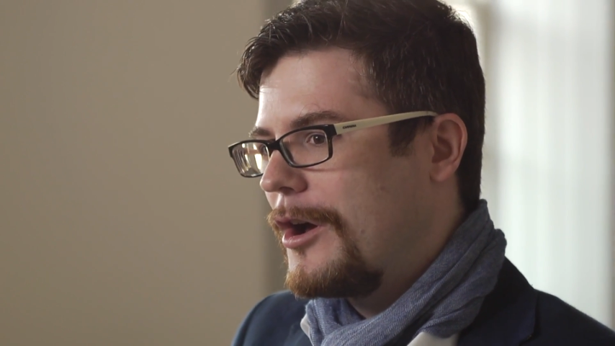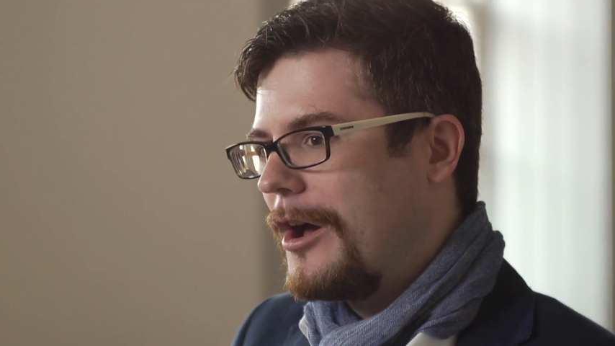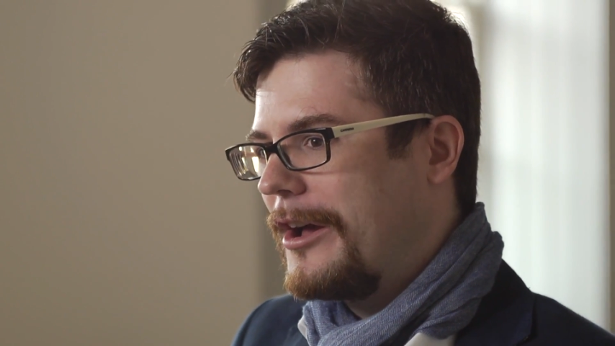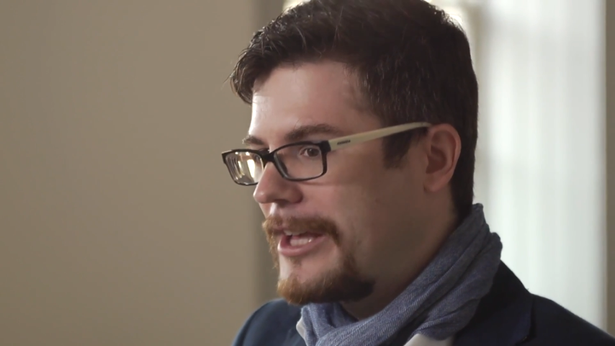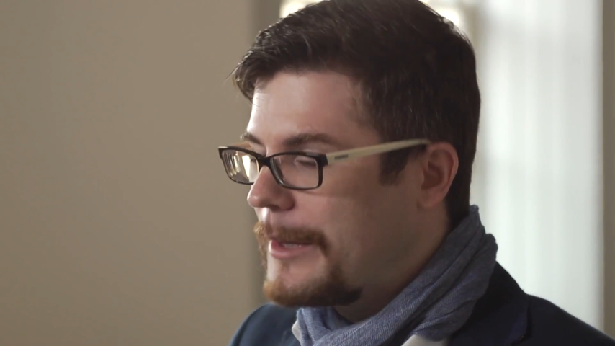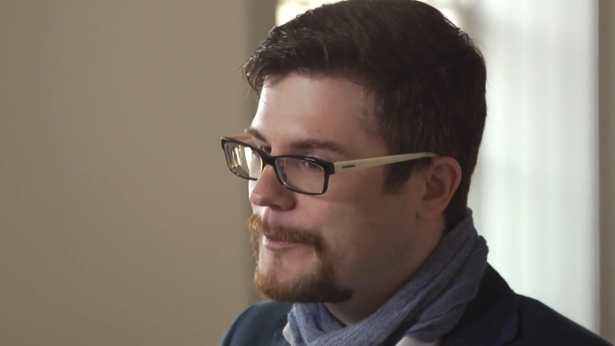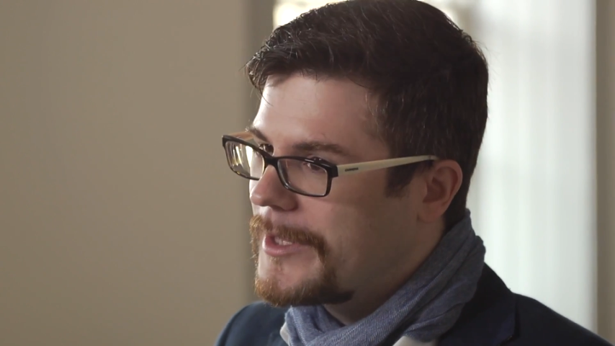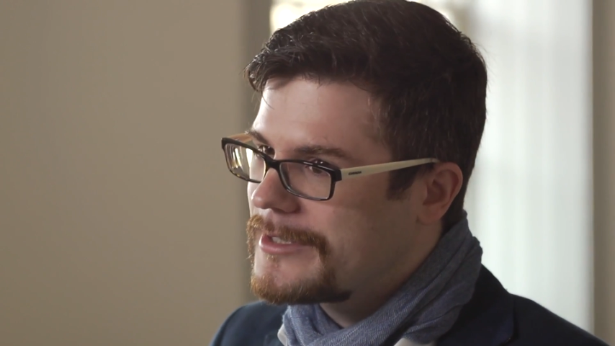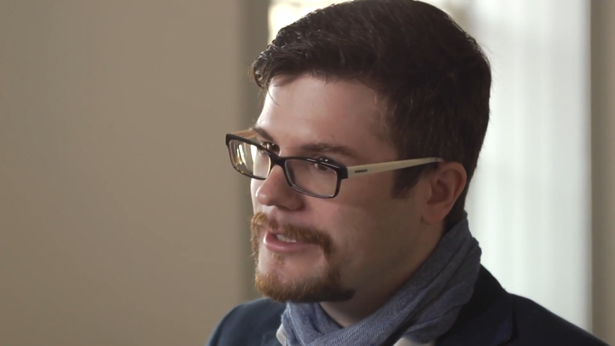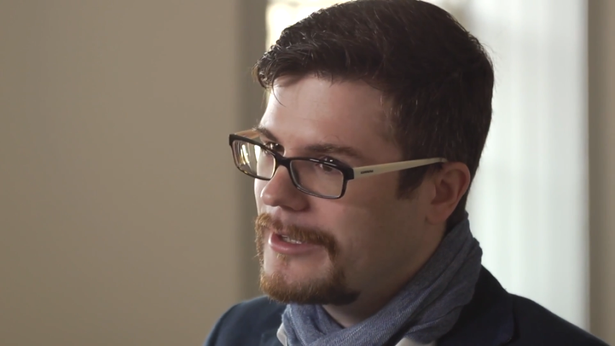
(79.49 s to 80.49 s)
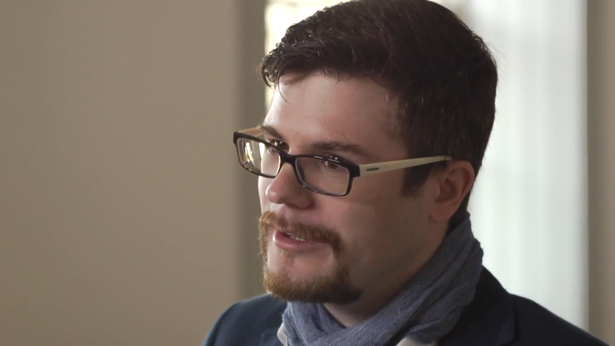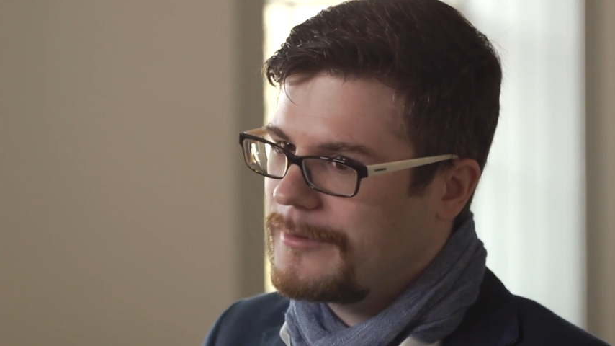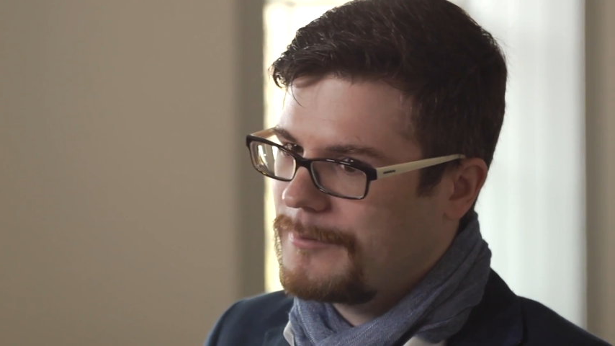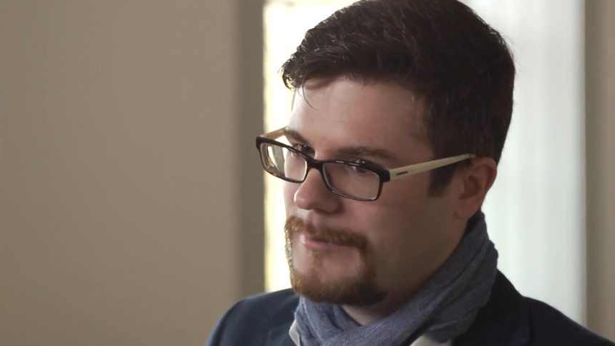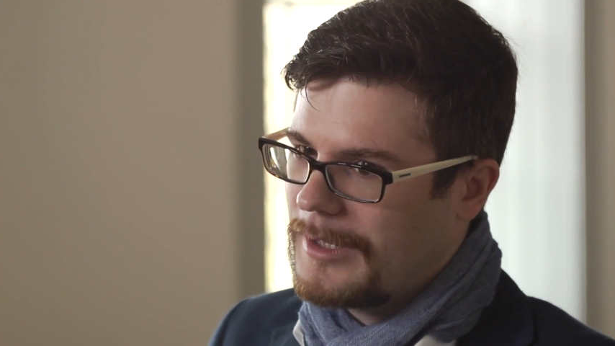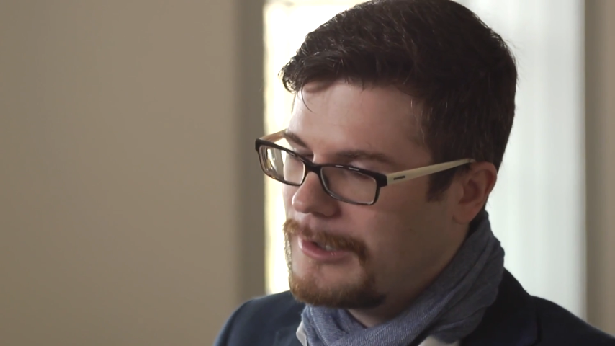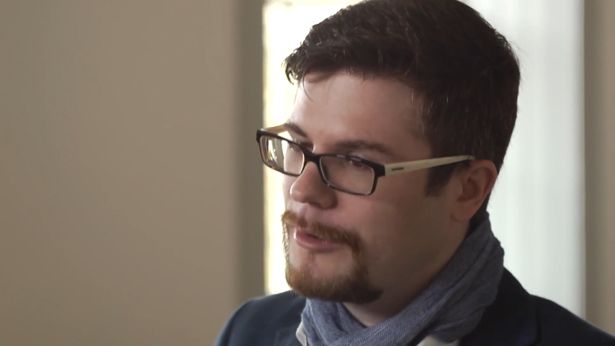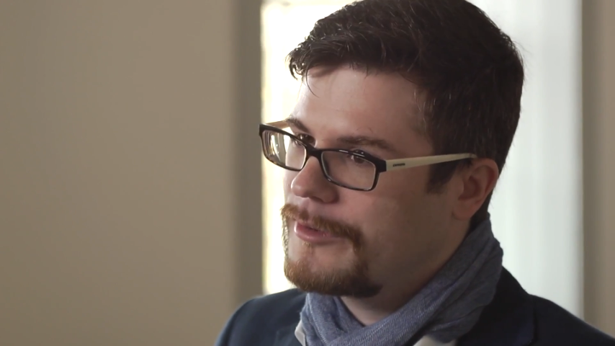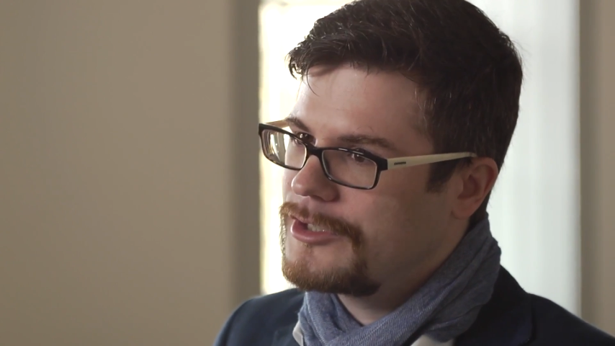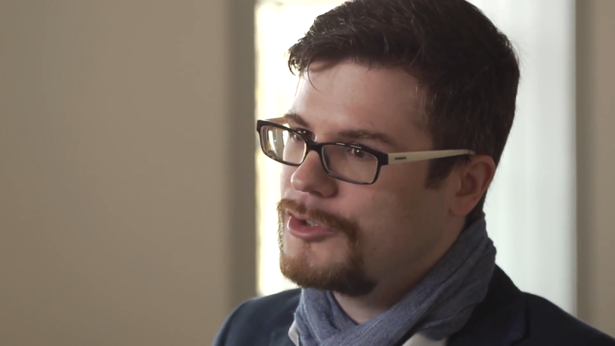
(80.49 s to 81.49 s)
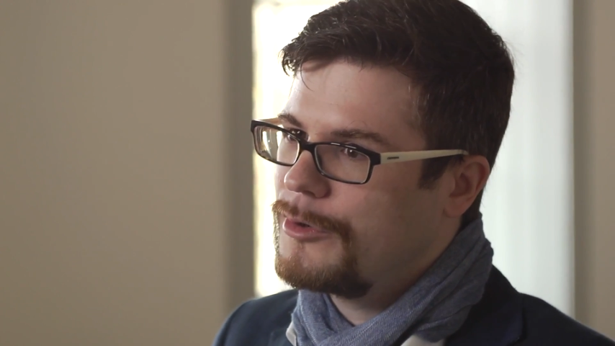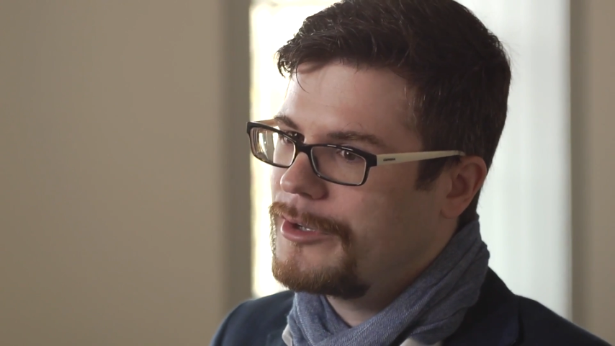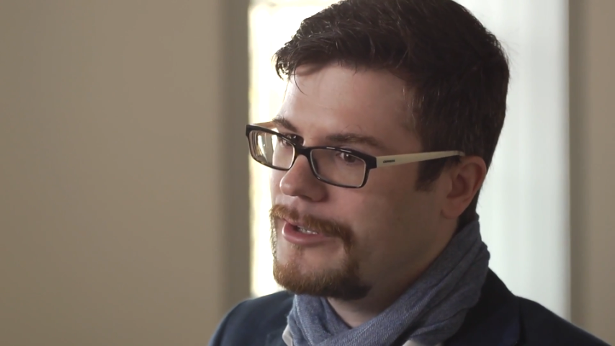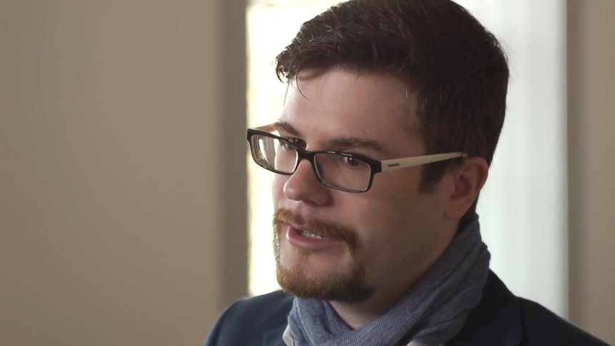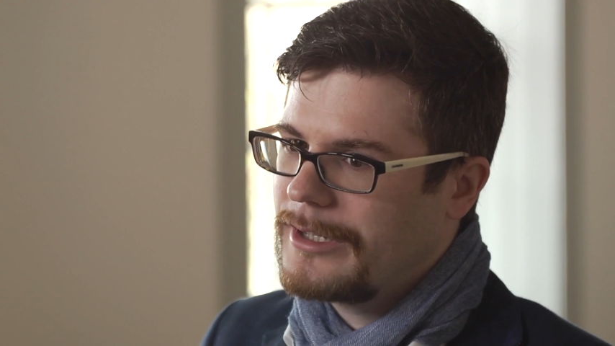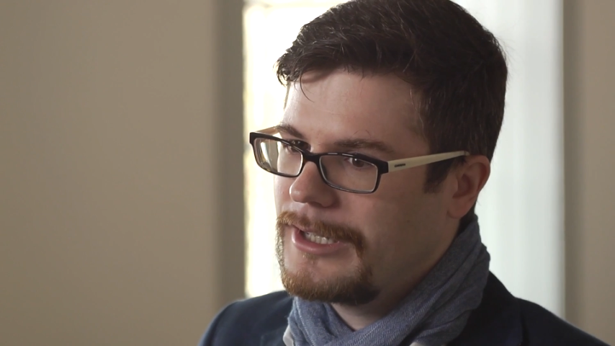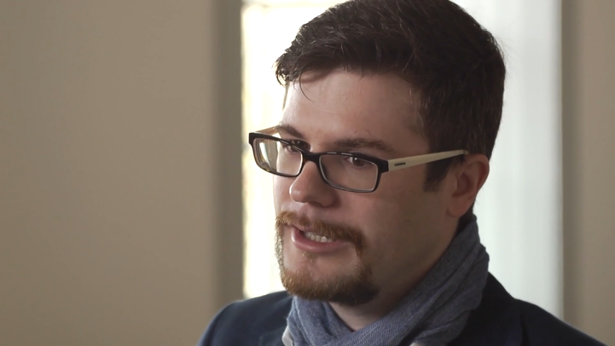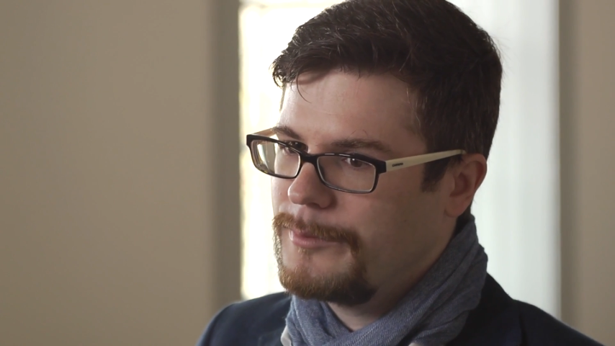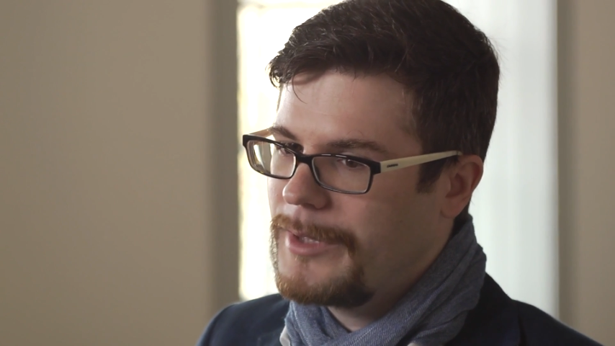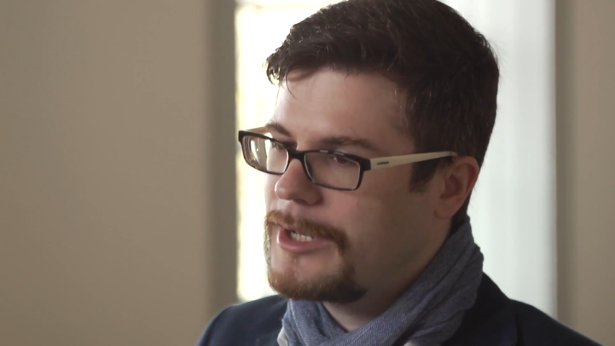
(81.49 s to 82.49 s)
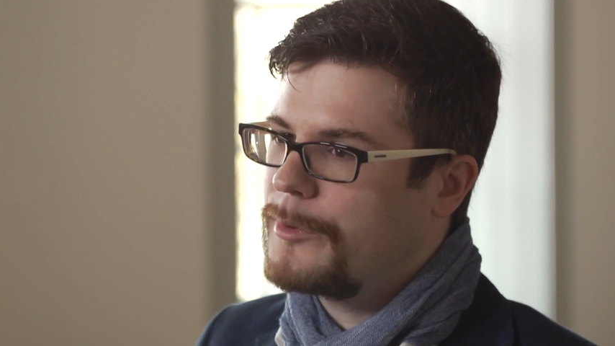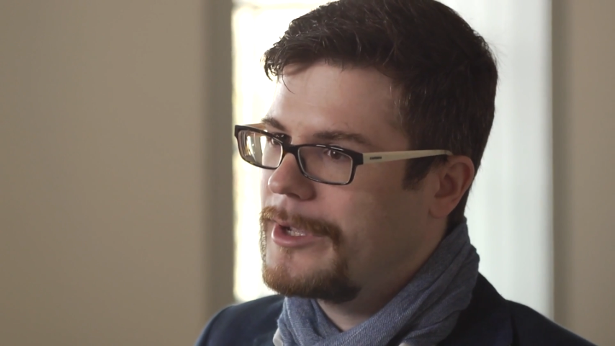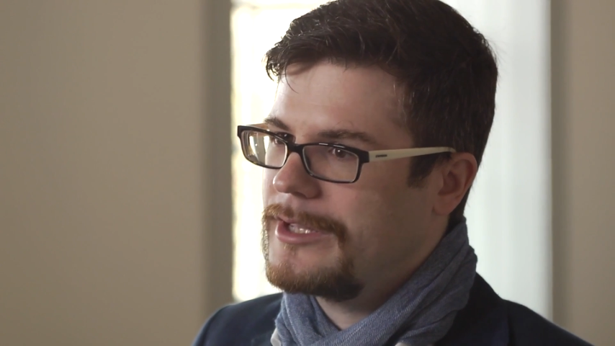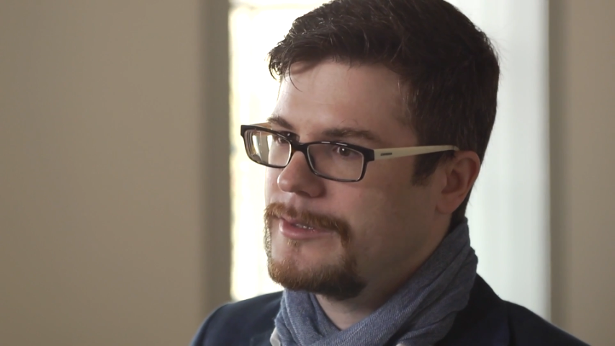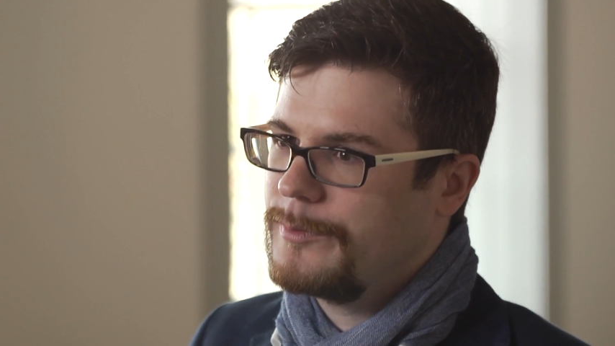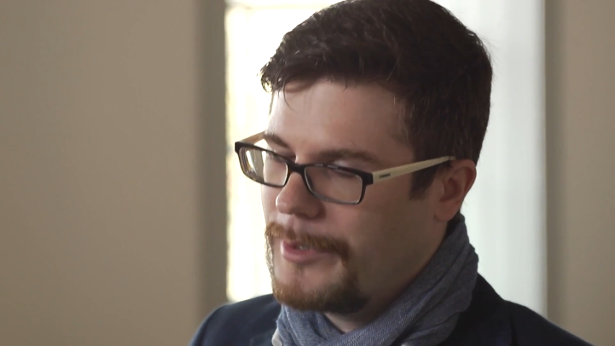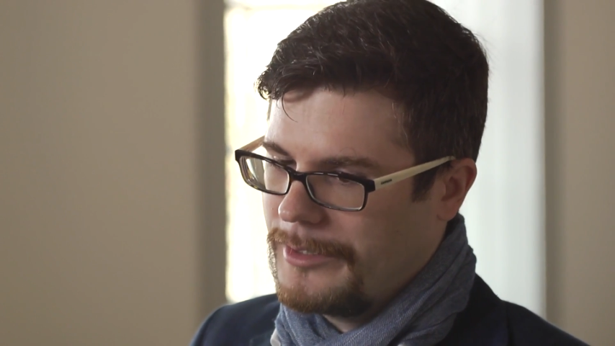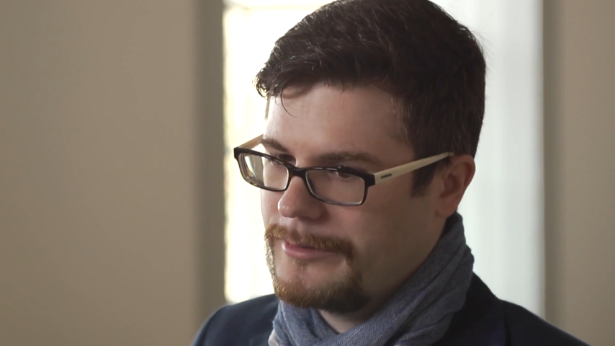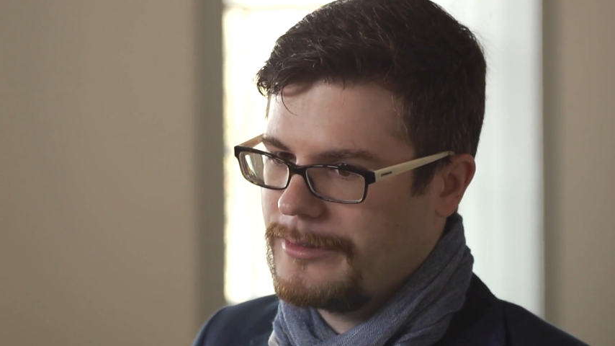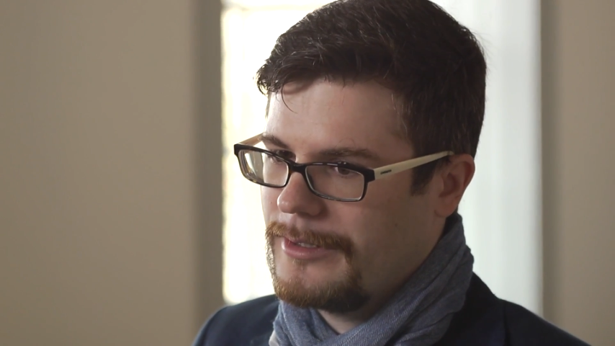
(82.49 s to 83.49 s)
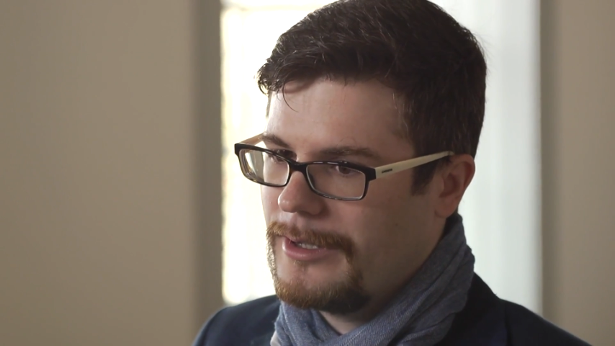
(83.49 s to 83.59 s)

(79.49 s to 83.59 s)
helped us along the journey in many ways, but